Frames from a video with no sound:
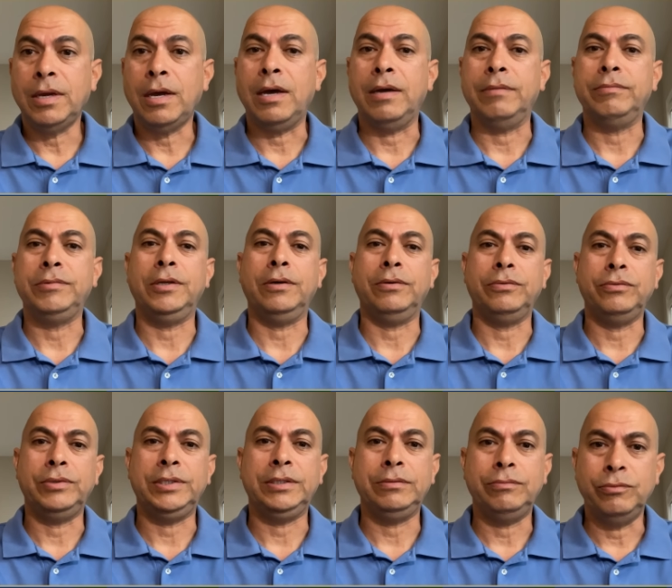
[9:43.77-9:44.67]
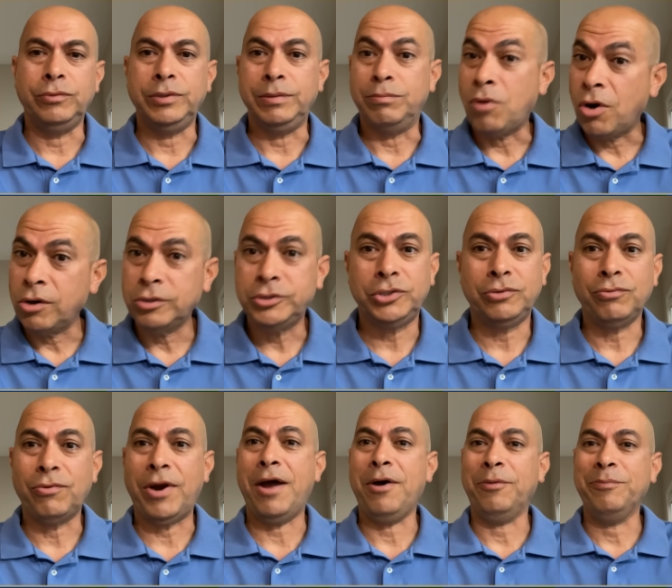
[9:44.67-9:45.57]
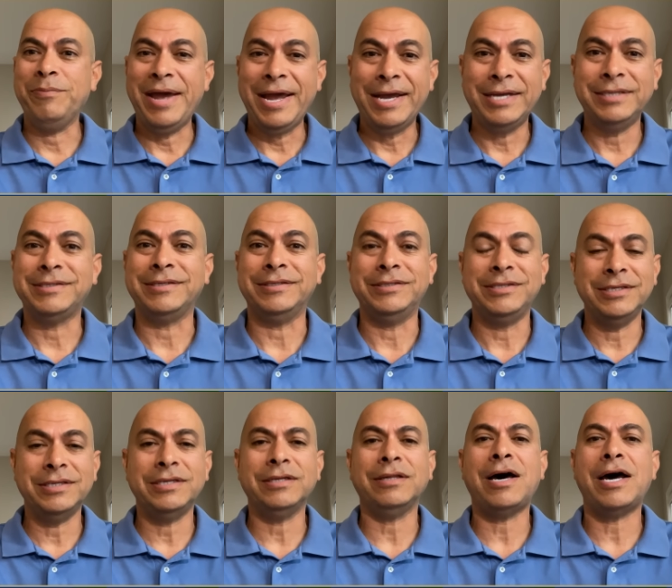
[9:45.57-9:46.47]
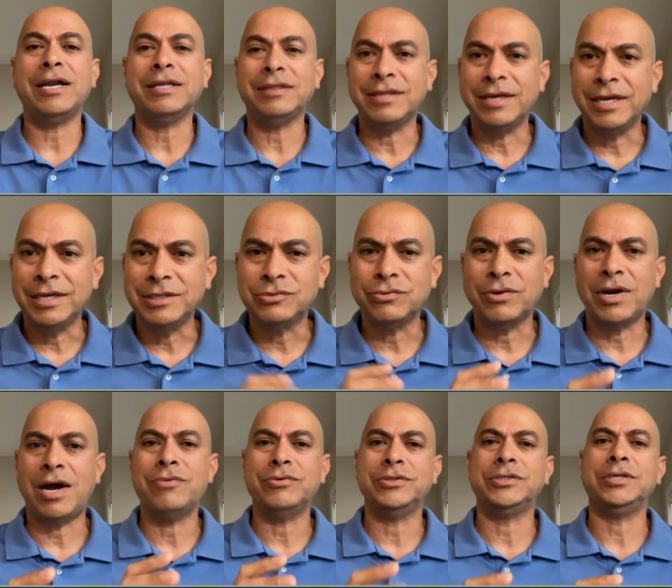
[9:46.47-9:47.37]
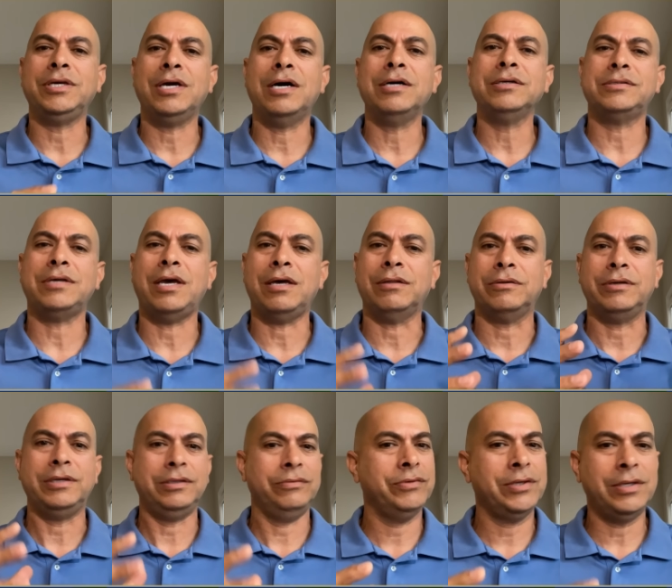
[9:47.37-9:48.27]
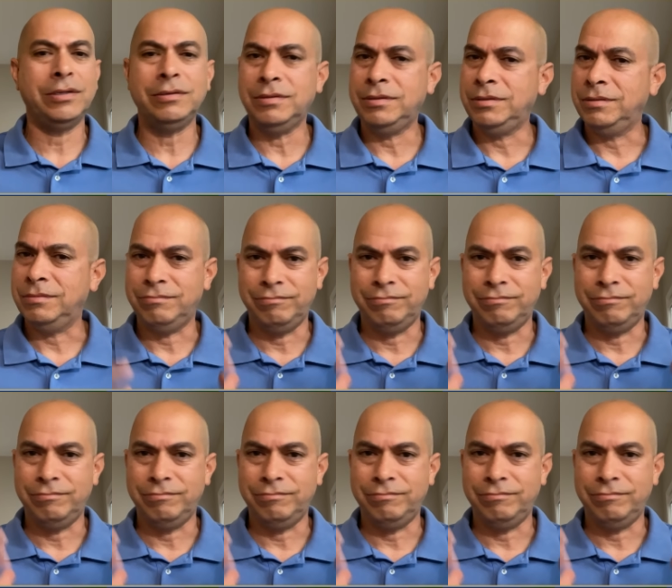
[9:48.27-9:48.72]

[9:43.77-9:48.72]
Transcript: You know, we marched around base and did a lot of things when I was a young sailor, even